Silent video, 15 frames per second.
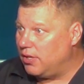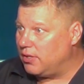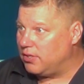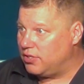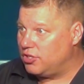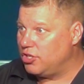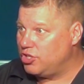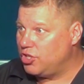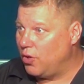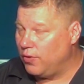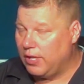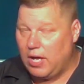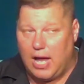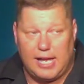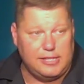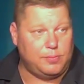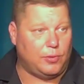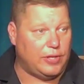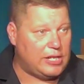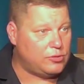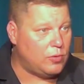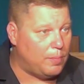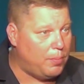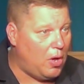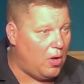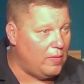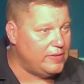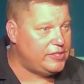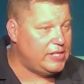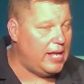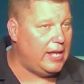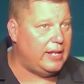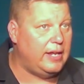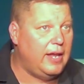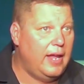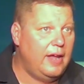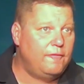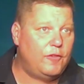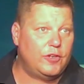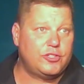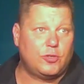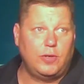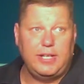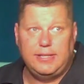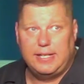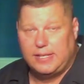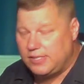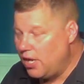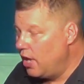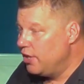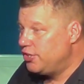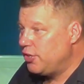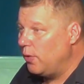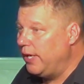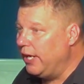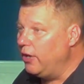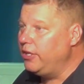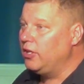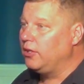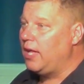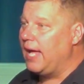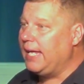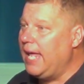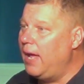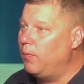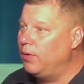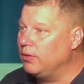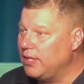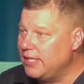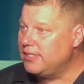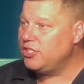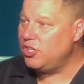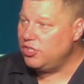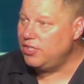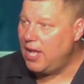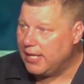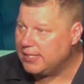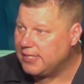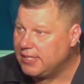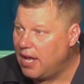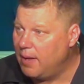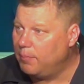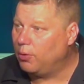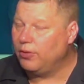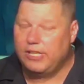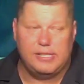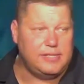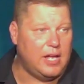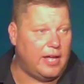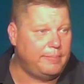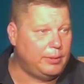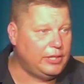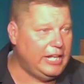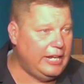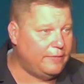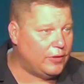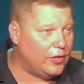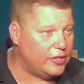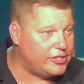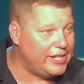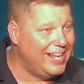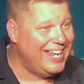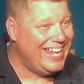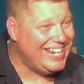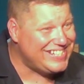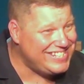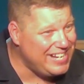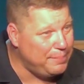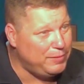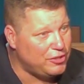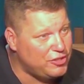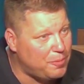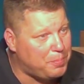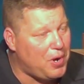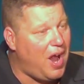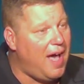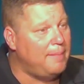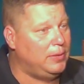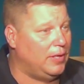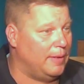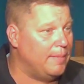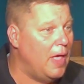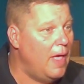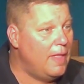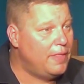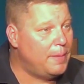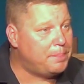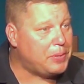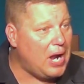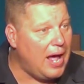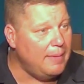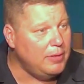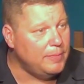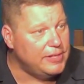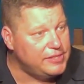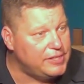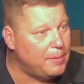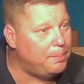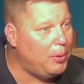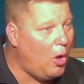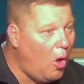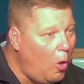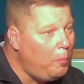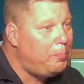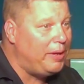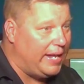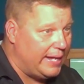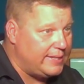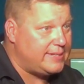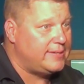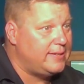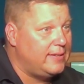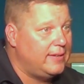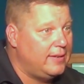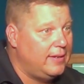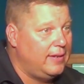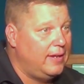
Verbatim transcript: to, to show the gospel. That's what Paul has said. First Corinthians. So here you're like, hey, let's just not stumble these non-believers. Except there's a problem. The problem is the pulpit